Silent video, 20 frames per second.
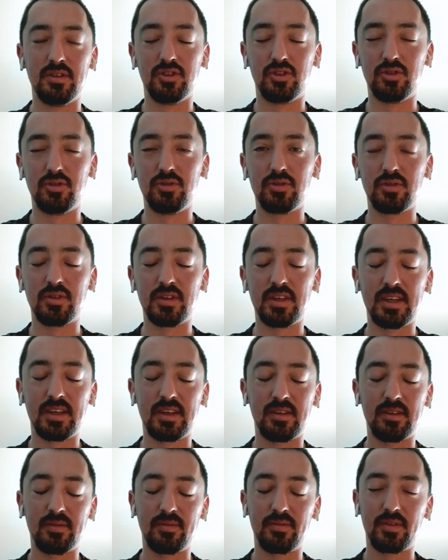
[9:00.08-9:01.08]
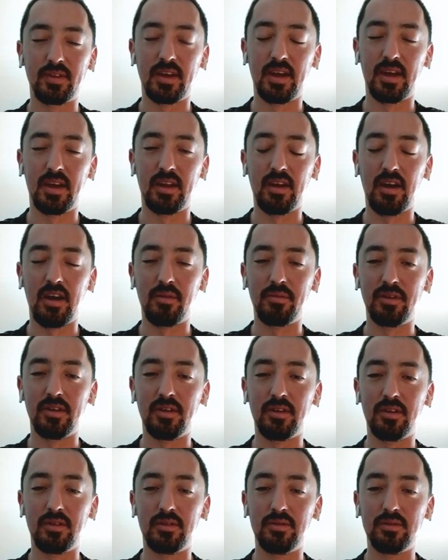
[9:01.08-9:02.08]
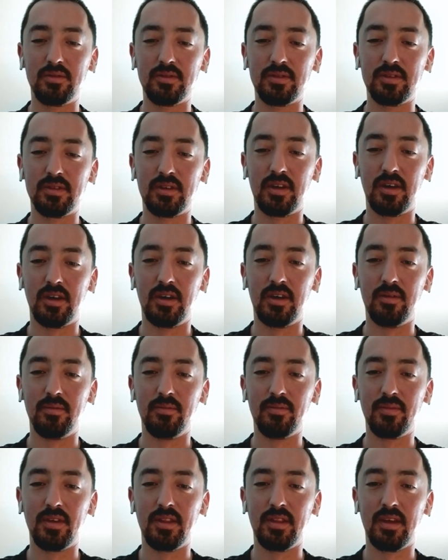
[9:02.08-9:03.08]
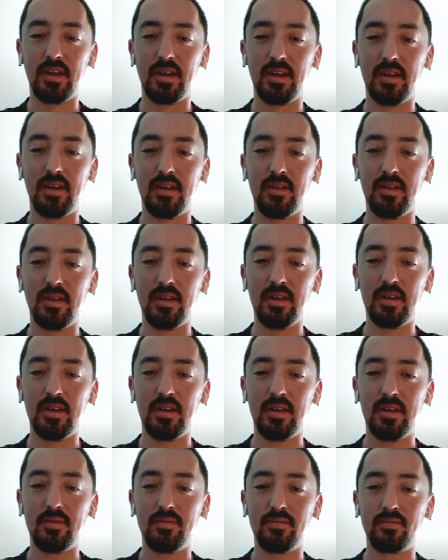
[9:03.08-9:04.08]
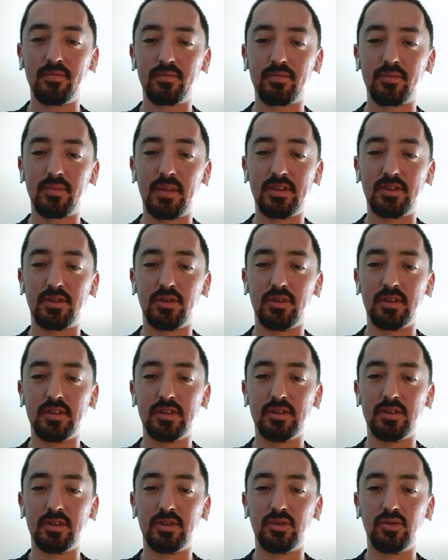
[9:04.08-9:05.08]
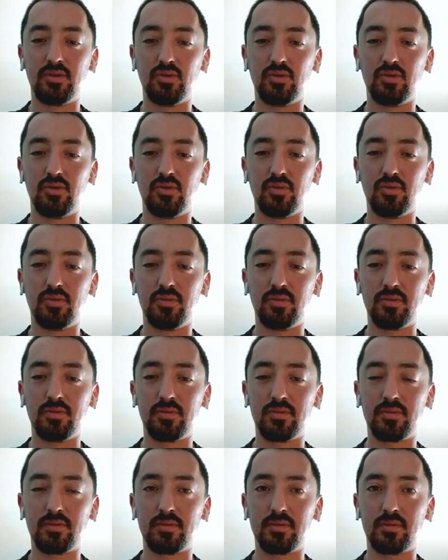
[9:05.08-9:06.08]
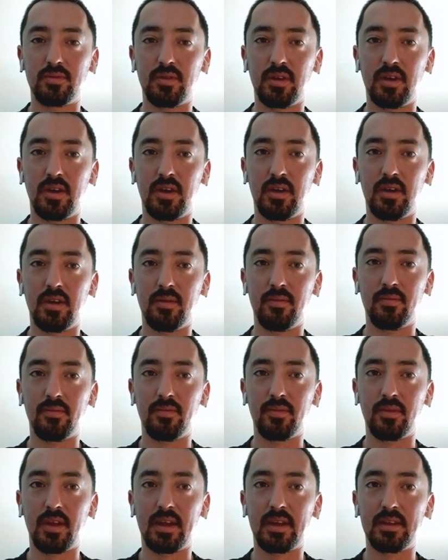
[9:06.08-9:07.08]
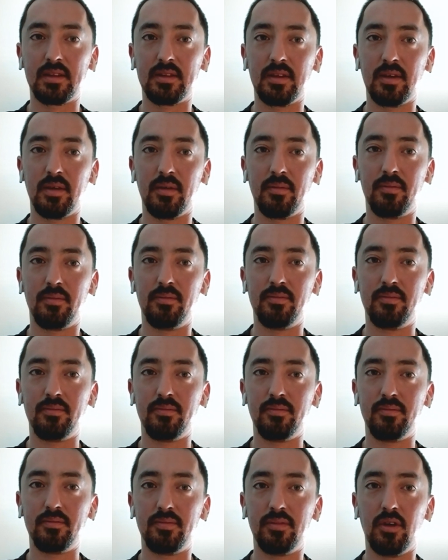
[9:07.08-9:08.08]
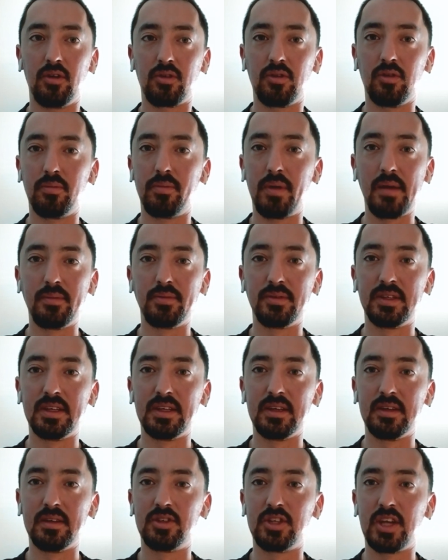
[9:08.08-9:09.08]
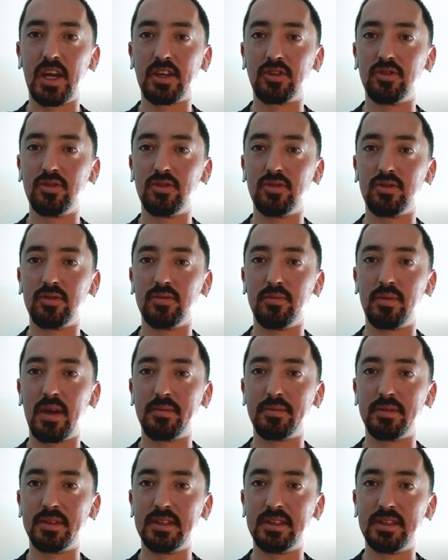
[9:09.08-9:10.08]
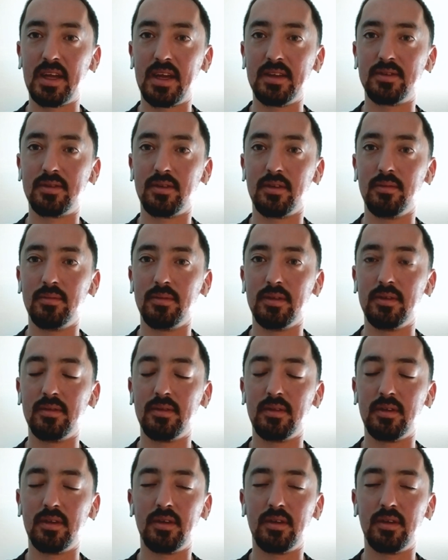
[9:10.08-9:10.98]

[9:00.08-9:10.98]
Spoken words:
the junior league at Nob Hill, and then that turned into like the local Pepsi sectionals and Pepsi state tournament.